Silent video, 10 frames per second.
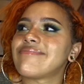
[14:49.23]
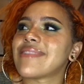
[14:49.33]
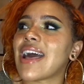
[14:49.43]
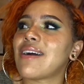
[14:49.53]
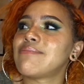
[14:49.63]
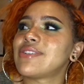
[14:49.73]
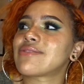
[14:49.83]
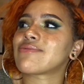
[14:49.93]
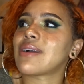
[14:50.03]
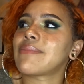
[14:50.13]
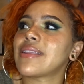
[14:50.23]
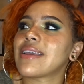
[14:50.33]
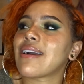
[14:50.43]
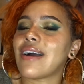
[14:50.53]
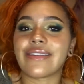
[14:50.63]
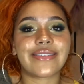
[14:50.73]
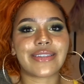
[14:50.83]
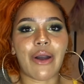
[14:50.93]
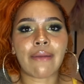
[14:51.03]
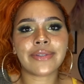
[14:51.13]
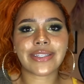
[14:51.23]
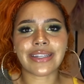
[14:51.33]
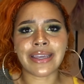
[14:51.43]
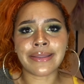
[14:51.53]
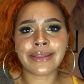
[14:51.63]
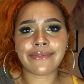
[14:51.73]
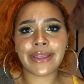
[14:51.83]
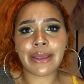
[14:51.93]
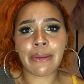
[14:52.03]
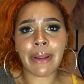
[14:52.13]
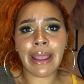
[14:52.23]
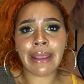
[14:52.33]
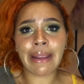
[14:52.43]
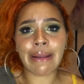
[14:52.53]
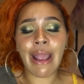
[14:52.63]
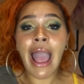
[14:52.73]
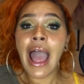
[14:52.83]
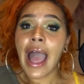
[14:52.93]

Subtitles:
Now I'm just rambling on, so I'm just gonna end this video right here.